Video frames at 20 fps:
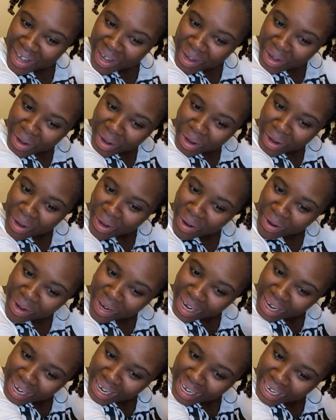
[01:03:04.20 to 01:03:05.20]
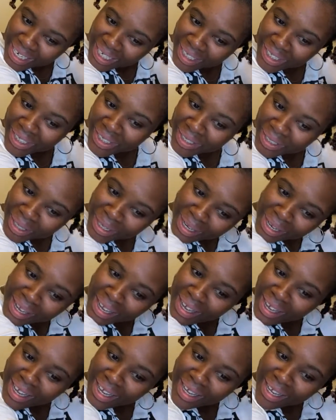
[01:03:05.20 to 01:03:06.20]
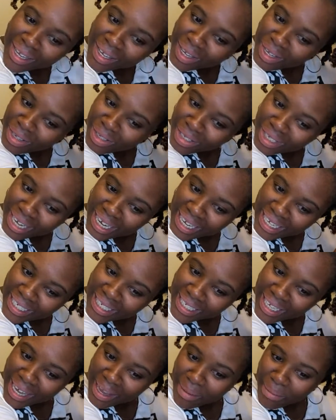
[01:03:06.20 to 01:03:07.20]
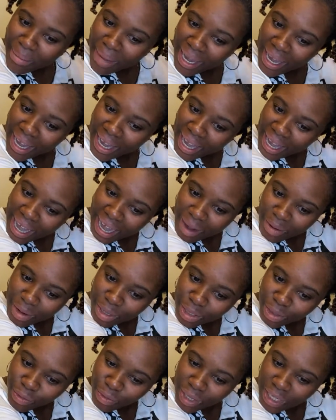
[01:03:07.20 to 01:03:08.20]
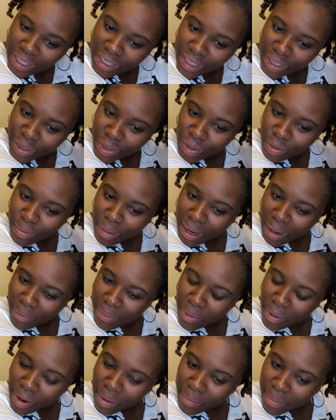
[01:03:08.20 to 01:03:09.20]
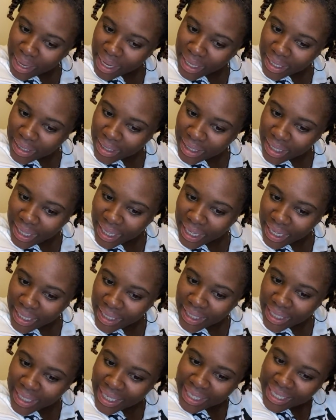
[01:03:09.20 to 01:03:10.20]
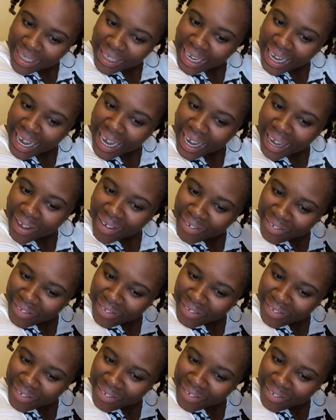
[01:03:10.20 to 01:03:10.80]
oh gosh. Q Scott said, Man, I was rushing through my appointment to get to this live.